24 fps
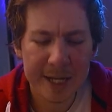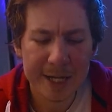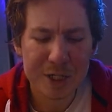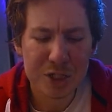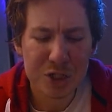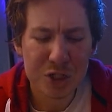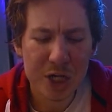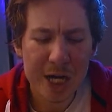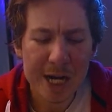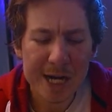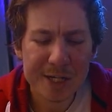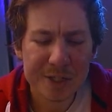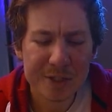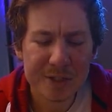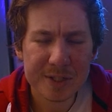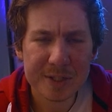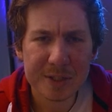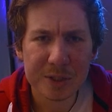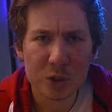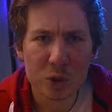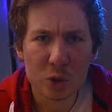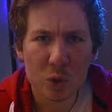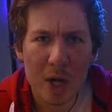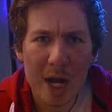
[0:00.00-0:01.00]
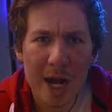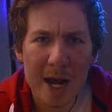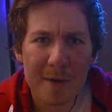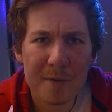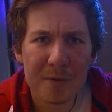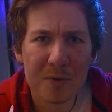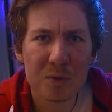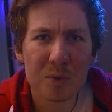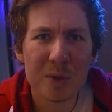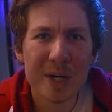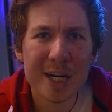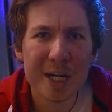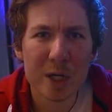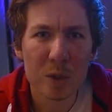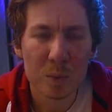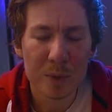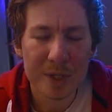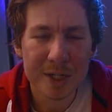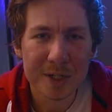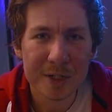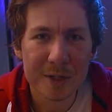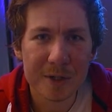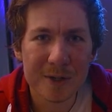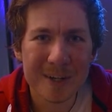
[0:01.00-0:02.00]
like change this draft 3D
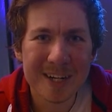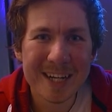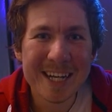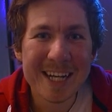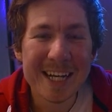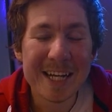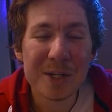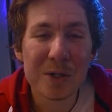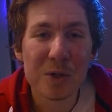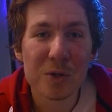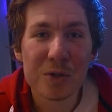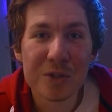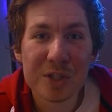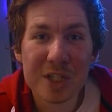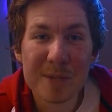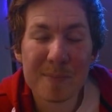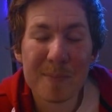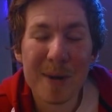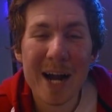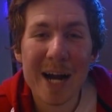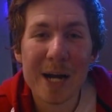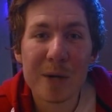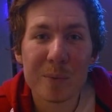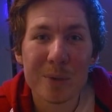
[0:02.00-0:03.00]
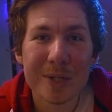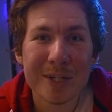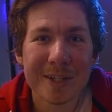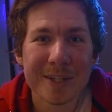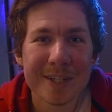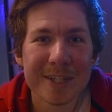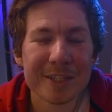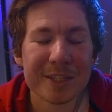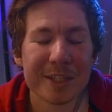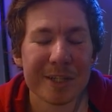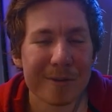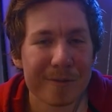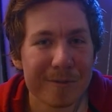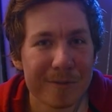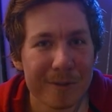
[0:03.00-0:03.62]
render into semi-realistic